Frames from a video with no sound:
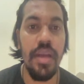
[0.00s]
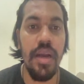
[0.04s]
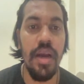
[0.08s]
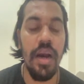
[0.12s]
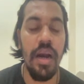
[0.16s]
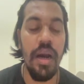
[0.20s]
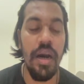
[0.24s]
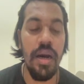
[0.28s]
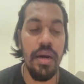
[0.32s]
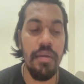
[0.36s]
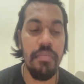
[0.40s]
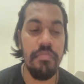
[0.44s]

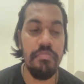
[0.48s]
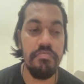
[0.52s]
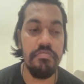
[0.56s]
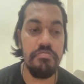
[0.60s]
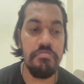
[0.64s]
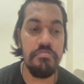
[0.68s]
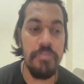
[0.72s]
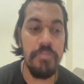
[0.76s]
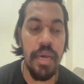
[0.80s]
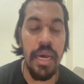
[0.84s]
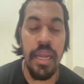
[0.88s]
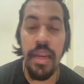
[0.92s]

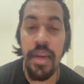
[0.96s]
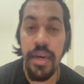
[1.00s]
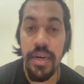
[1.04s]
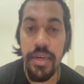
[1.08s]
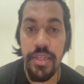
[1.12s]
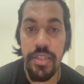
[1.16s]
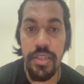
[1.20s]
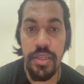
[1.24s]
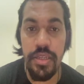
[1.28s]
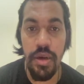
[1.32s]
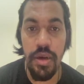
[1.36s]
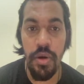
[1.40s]

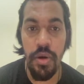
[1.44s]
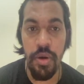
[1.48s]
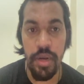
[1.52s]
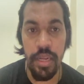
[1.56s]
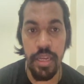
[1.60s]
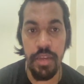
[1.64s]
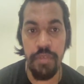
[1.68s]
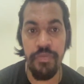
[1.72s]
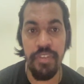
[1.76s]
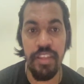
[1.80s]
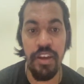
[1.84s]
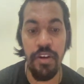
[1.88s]
alerts, or
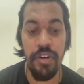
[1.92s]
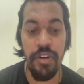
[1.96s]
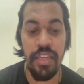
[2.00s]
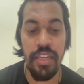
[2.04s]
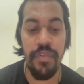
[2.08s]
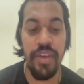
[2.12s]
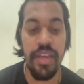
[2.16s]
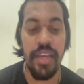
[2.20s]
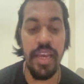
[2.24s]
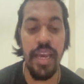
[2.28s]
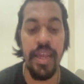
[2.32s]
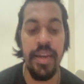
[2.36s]
if without
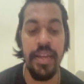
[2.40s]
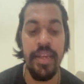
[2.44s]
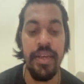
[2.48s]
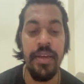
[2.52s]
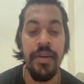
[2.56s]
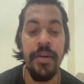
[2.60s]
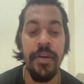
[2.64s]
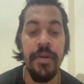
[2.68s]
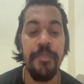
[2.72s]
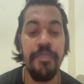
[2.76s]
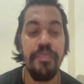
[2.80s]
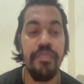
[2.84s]
giving
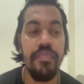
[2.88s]
any